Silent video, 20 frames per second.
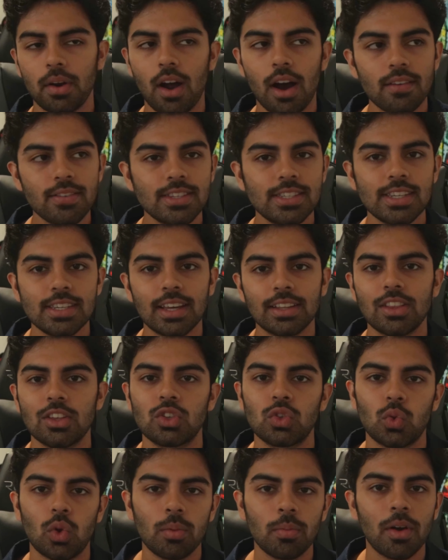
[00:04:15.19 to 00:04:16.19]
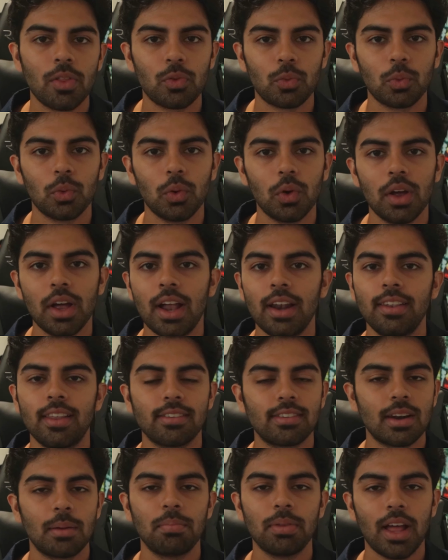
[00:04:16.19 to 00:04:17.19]
But obviously, like, this 3-month rule
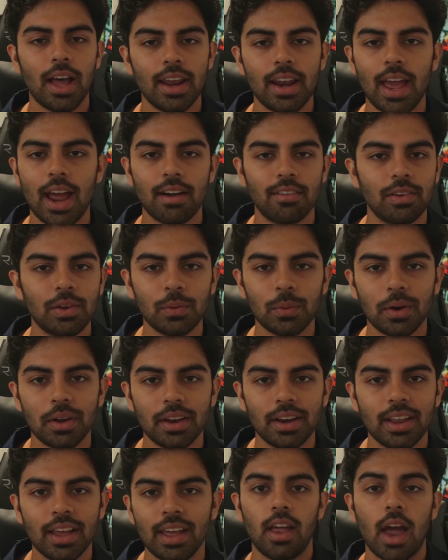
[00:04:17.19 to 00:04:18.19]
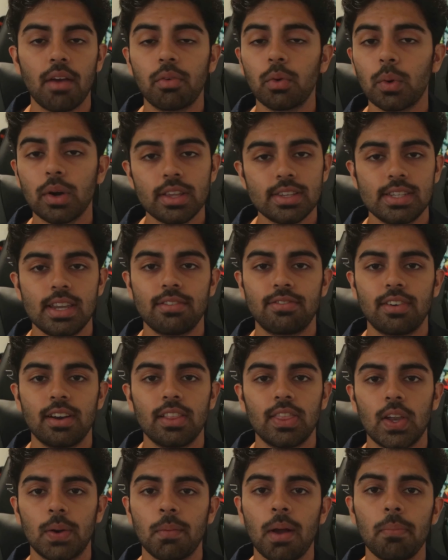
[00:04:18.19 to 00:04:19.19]
doesn't apply to everyone. Everyone is
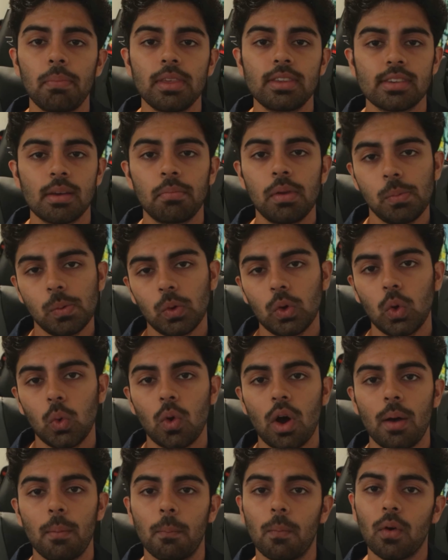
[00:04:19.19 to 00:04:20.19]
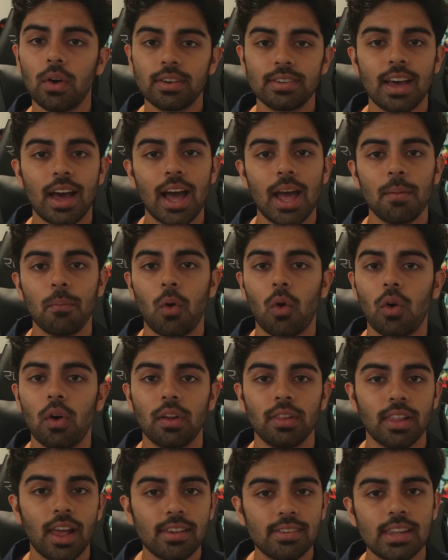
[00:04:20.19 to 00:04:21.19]
different. There might be some people who want more time
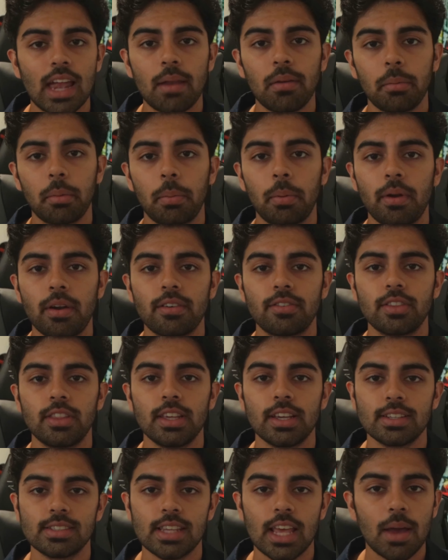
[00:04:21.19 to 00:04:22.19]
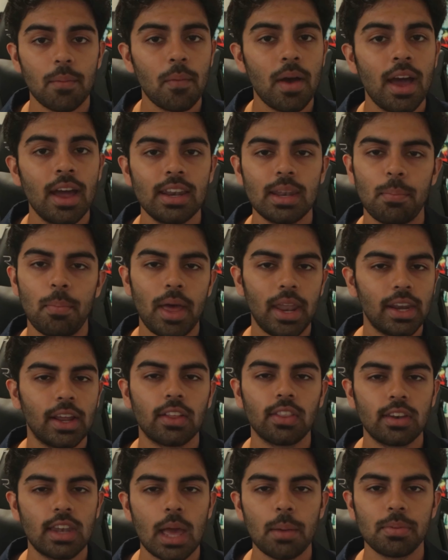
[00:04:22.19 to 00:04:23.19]
or less time to prepare for the exam, depending
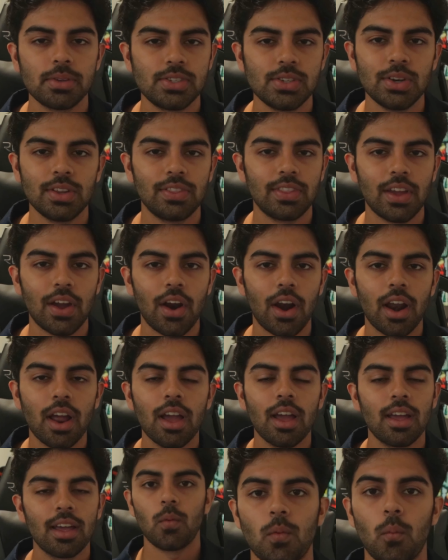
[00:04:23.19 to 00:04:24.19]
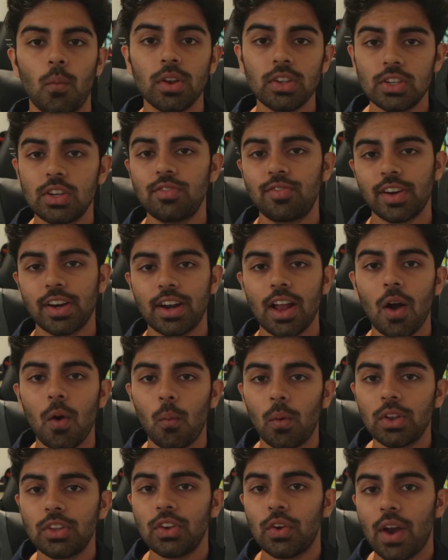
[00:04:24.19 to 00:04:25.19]
on the type of student they are. Once you figured
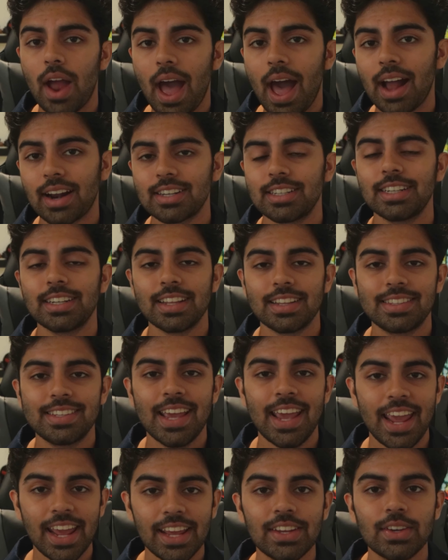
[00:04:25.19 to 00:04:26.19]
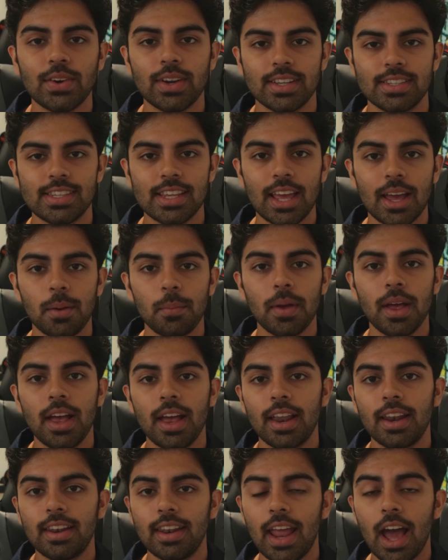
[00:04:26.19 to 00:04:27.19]
out when you're actually going to take your exam,
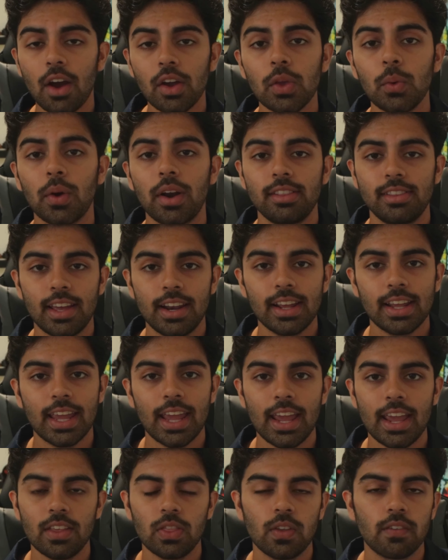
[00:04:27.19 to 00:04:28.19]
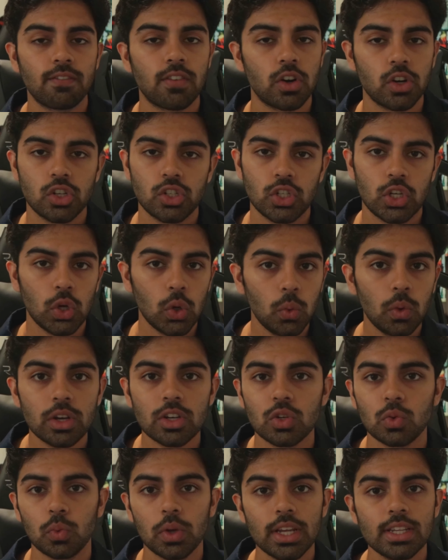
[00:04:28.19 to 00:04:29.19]
now you want to dedicate the first
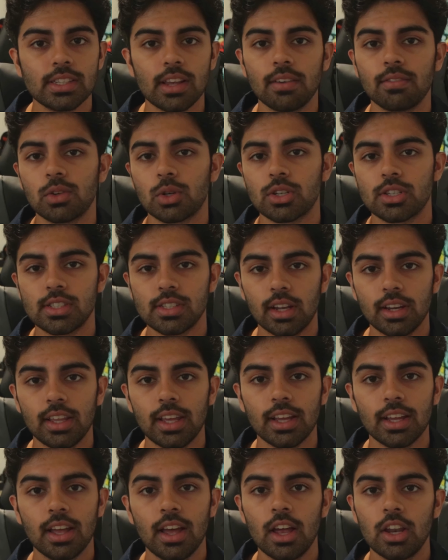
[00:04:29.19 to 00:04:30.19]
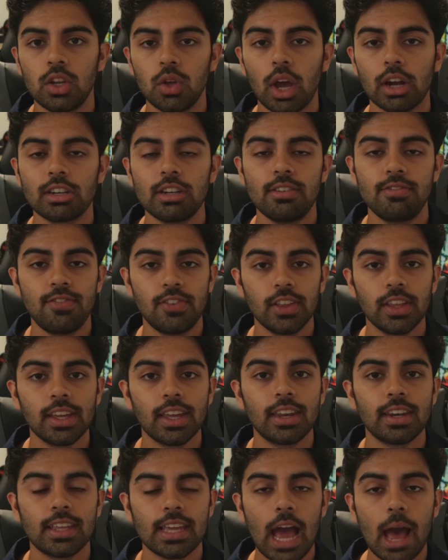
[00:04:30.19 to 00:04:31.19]
2-ish weeks of your studying to actually filling
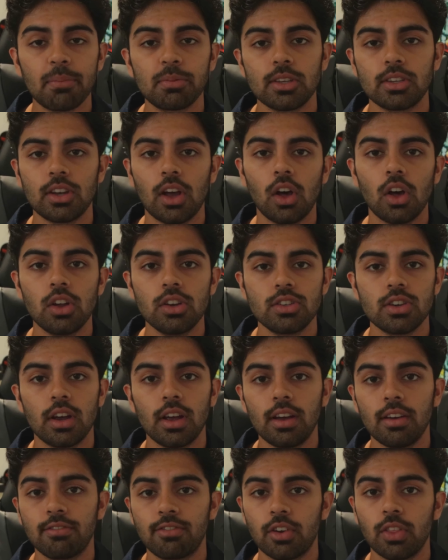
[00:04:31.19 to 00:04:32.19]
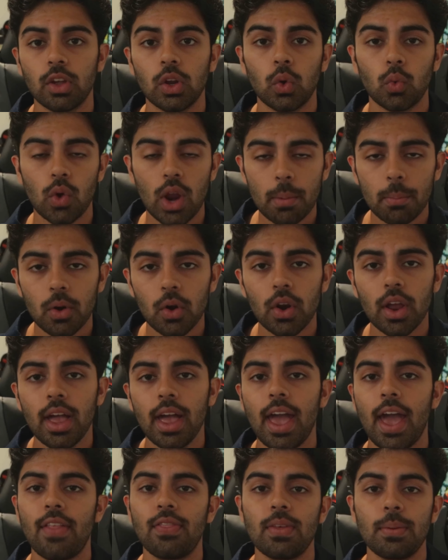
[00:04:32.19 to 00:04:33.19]
in gaps in knowledge for the grammar
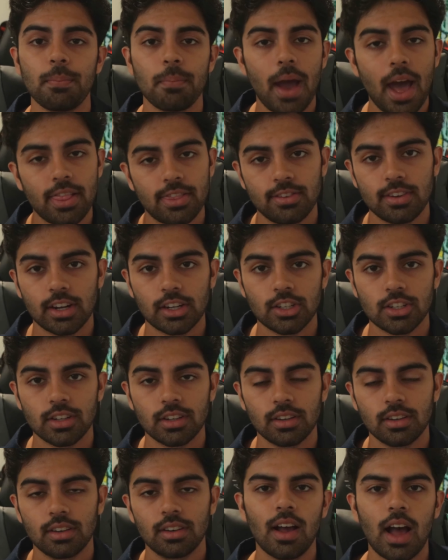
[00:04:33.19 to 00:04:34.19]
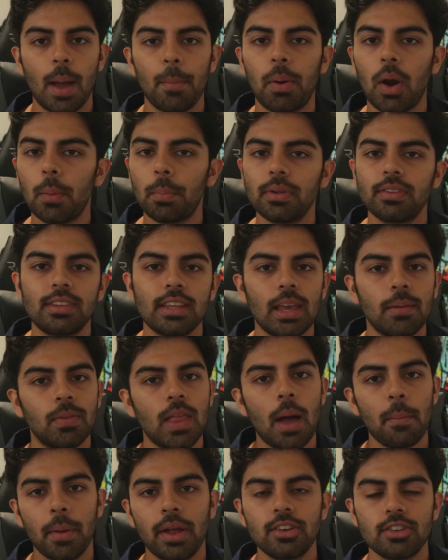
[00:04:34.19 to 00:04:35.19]
and the math section. I purposely am
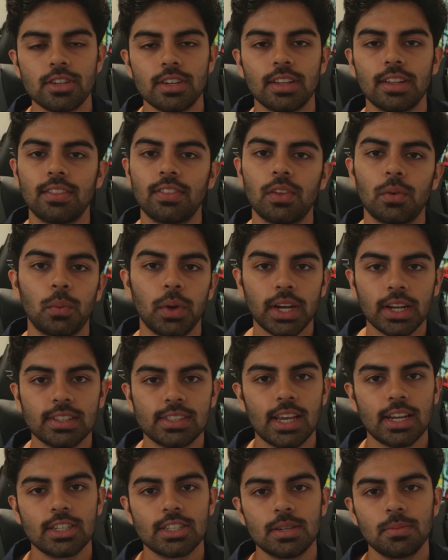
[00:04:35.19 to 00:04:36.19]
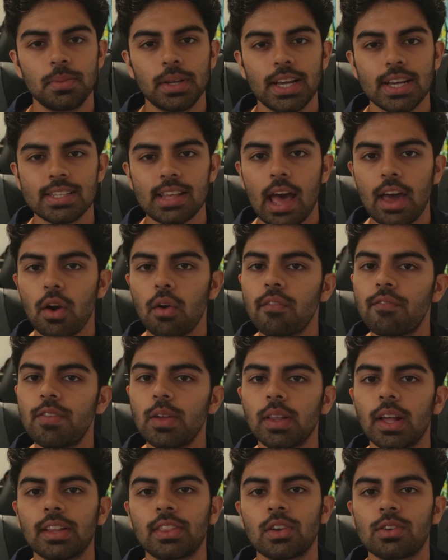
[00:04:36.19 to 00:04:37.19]
not mentioning the reading section because I don't
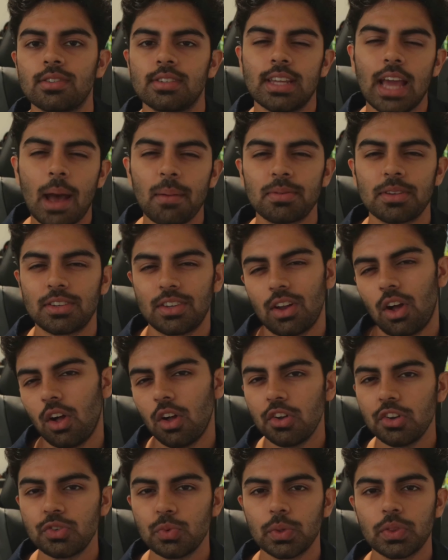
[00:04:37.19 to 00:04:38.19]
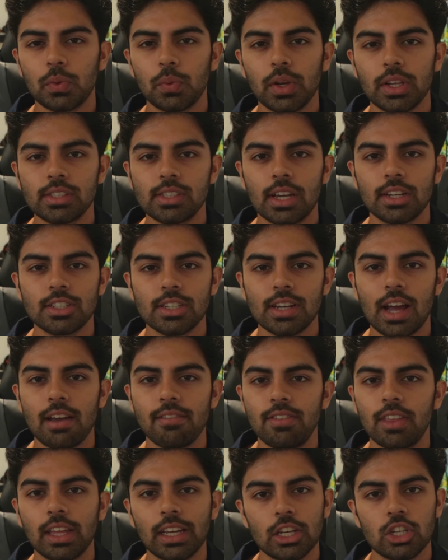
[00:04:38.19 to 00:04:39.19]
feel like there's gaps in knowledge with the reading section. I
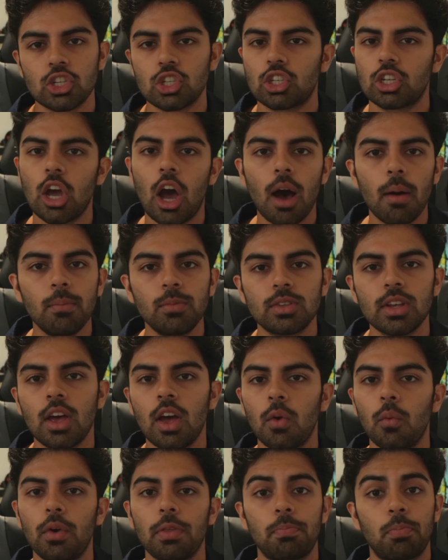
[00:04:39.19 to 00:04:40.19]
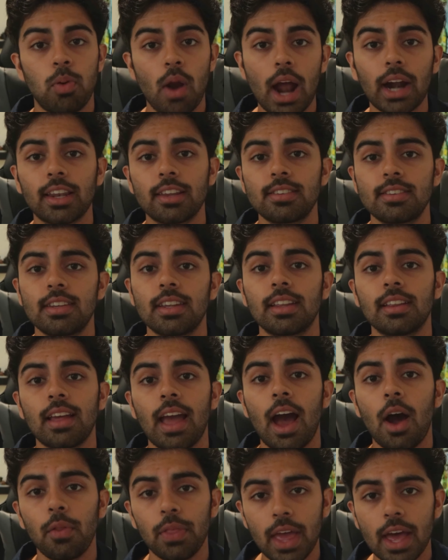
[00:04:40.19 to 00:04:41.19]
feel like it just comes with practicing
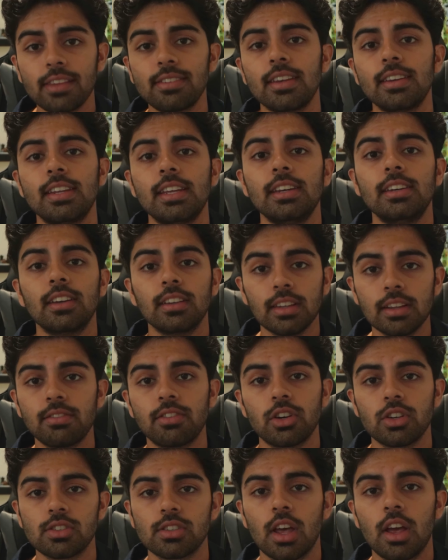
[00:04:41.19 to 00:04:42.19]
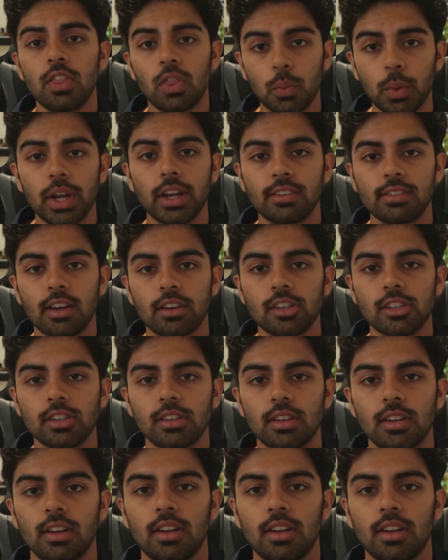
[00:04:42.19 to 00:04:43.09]
how the SAT delivers the reading section.